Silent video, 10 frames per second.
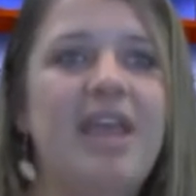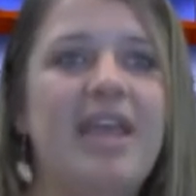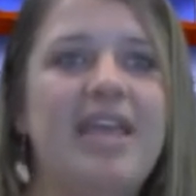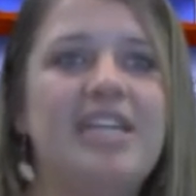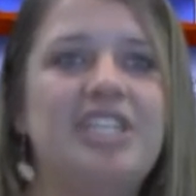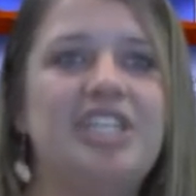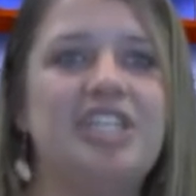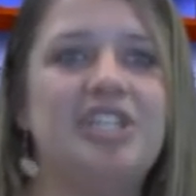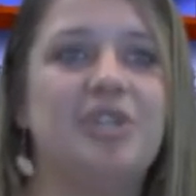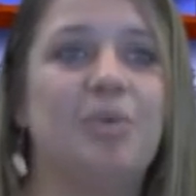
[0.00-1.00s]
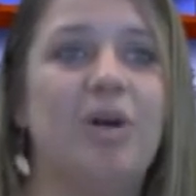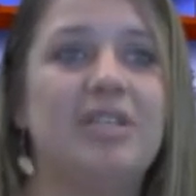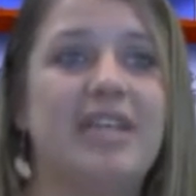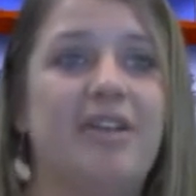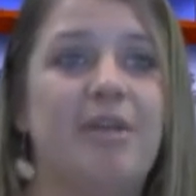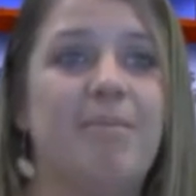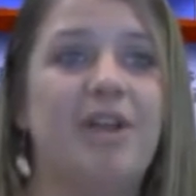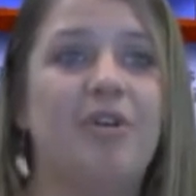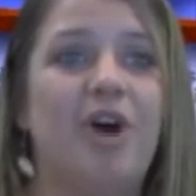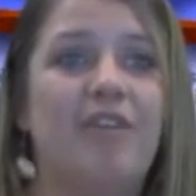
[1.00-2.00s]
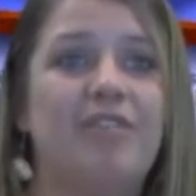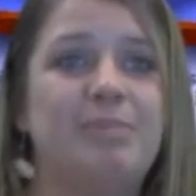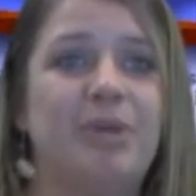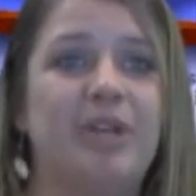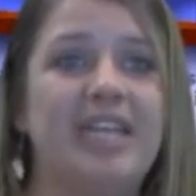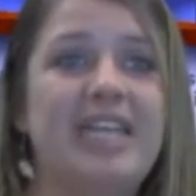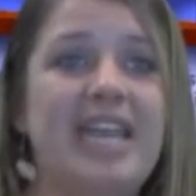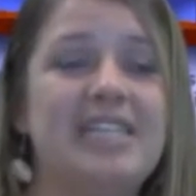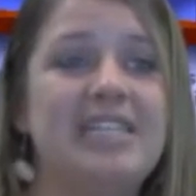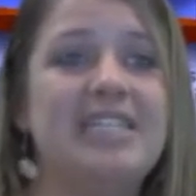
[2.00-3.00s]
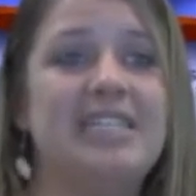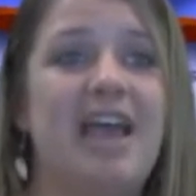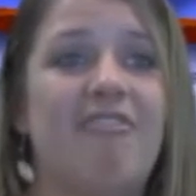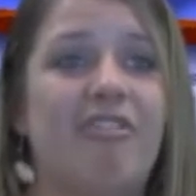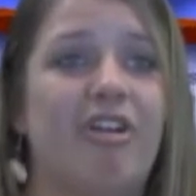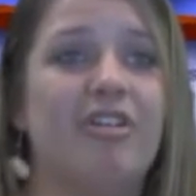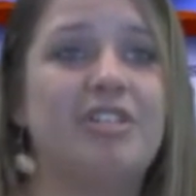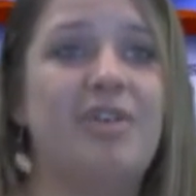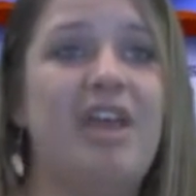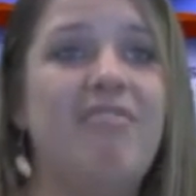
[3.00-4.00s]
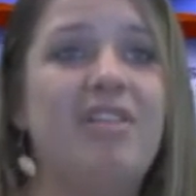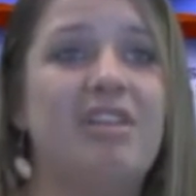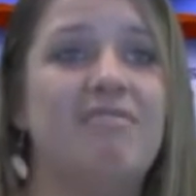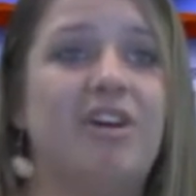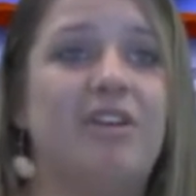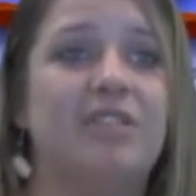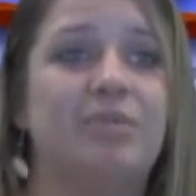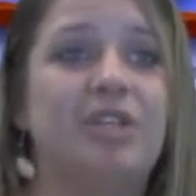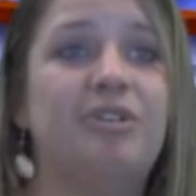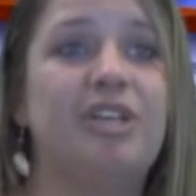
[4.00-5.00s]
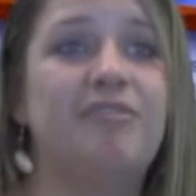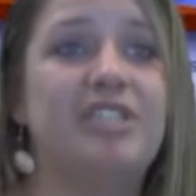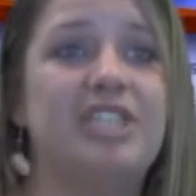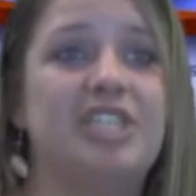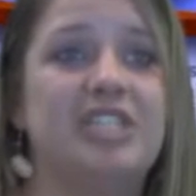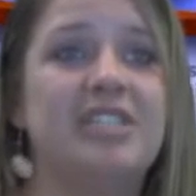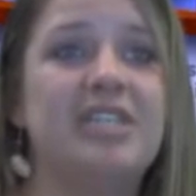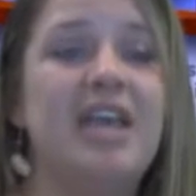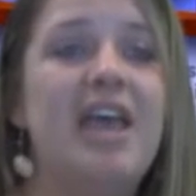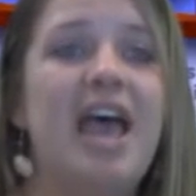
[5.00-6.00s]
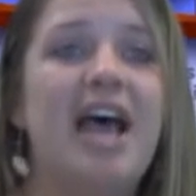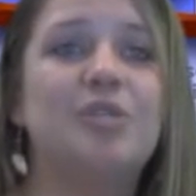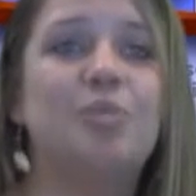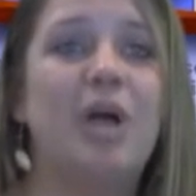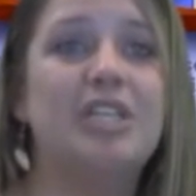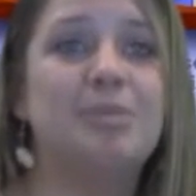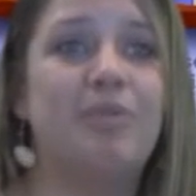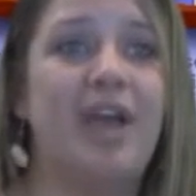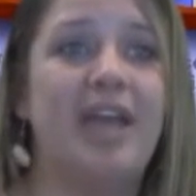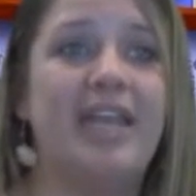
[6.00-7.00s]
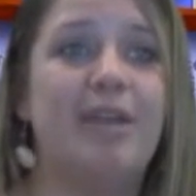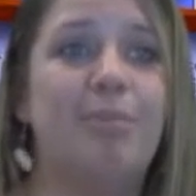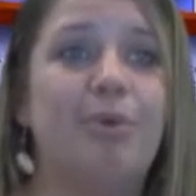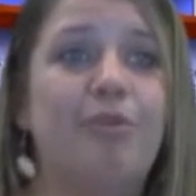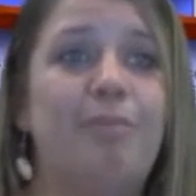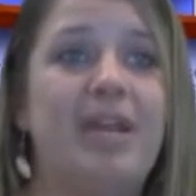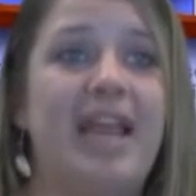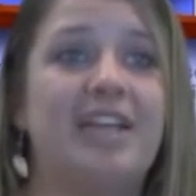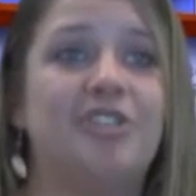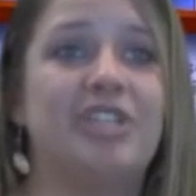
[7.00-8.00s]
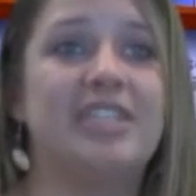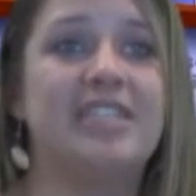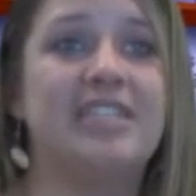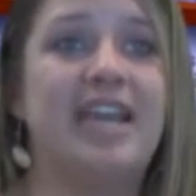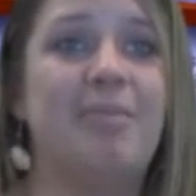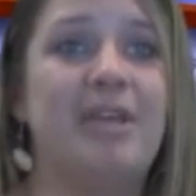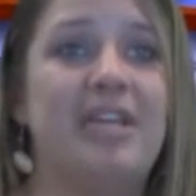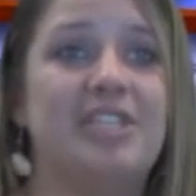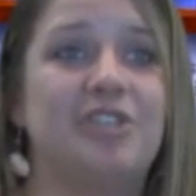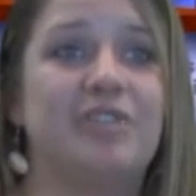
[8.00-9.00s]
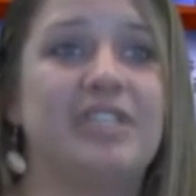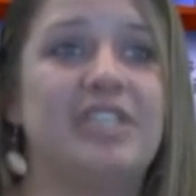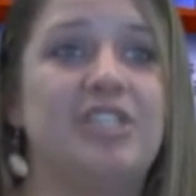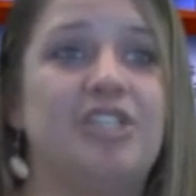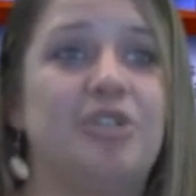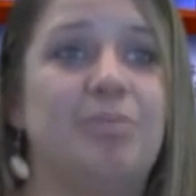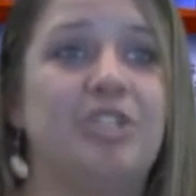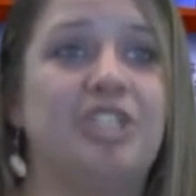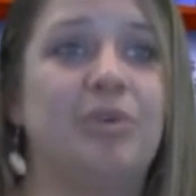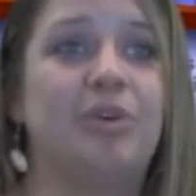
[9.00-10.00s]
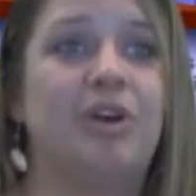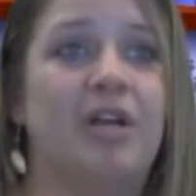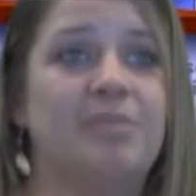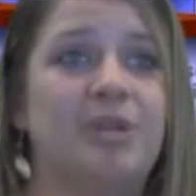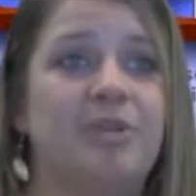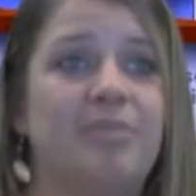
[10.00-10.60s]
In addition to the Wallace area medical office building, Case and his staff are also heavily involved in recruiting physicians as well as providing improved pediatrics and diabetes services to Duplin General Hospital.